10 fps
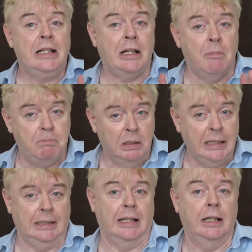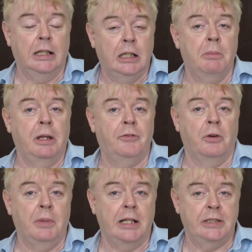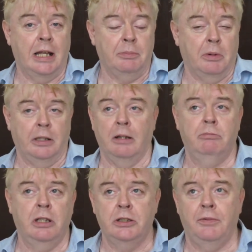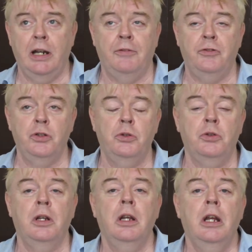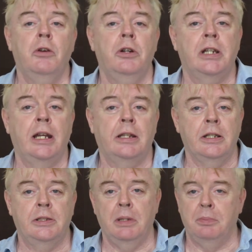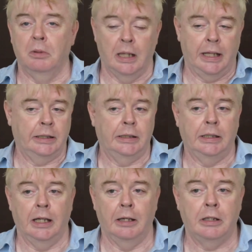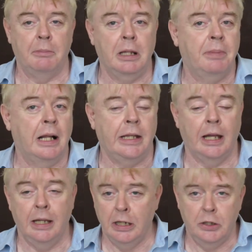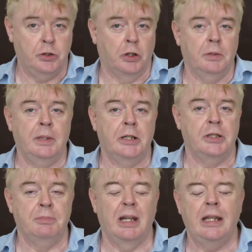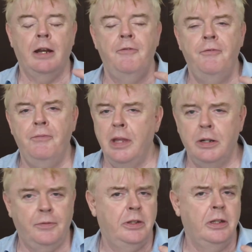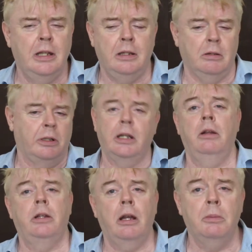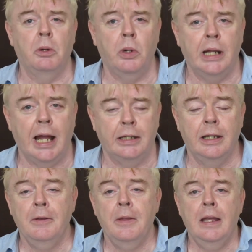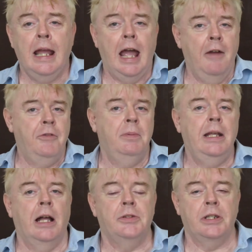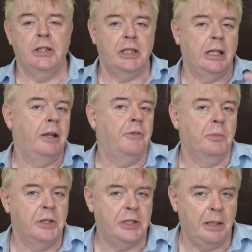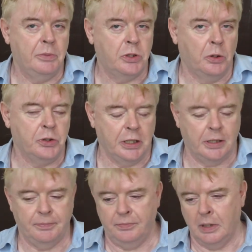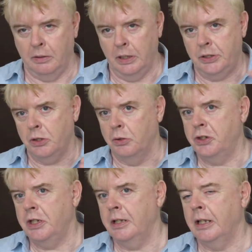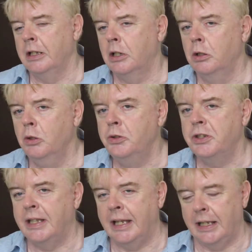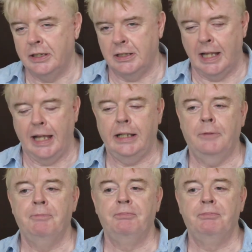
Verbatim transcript: completely coming from that standpoint. And there's a very few who reject this, people like uh, Camille Paglia, Jordan Peterson, but they're, they're, they, you know, you can't count them on one hand. Everybody else is singing from the same song sheet. Now, this song sheet includes things like